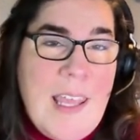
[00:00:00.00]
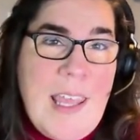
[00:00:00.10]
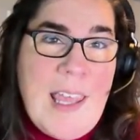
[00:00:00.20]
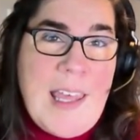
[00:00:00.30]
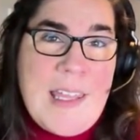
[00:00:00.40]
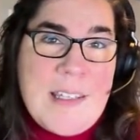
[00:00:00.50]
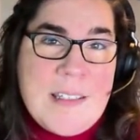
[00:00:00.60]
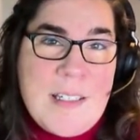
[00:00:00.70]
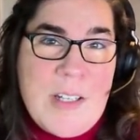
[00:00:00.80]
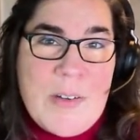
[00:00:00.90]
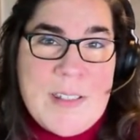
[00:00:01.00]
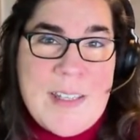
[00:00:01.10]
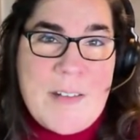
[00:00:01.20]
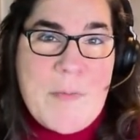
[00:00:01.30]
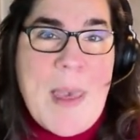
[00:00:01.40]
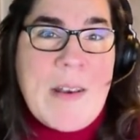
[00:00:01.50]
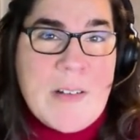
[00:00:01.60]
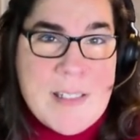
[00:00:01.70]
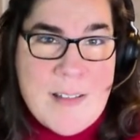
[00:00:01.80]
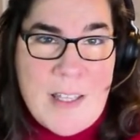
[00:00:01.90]
And instead of
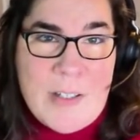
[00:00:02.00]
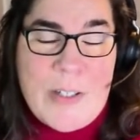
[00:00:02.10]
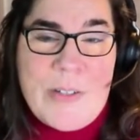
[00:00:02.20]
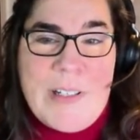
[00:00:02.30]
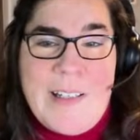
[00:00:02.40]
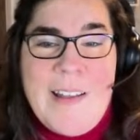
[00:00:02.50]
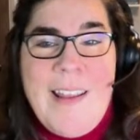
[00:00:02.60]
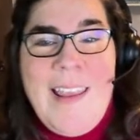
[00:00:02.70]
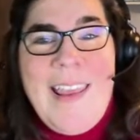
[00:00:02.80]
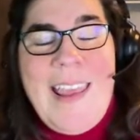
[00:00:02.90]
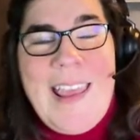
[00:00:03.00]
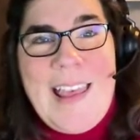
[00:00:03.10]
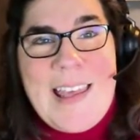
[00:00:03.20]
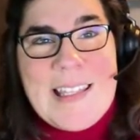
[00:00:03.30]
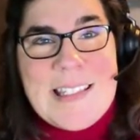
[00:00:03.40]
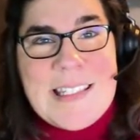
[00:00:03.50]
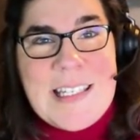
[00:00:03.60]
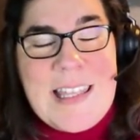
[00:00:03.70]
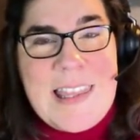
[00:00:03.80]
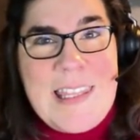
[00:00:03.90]
batteries not included, and
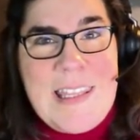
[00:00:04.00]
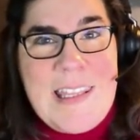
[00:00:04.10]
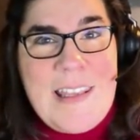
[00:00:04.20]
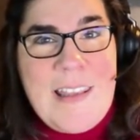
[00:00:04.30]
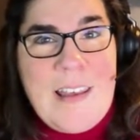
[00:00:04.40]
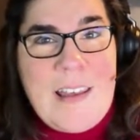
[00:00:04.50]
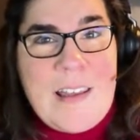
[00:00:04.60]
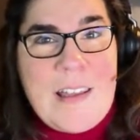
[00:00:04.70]
the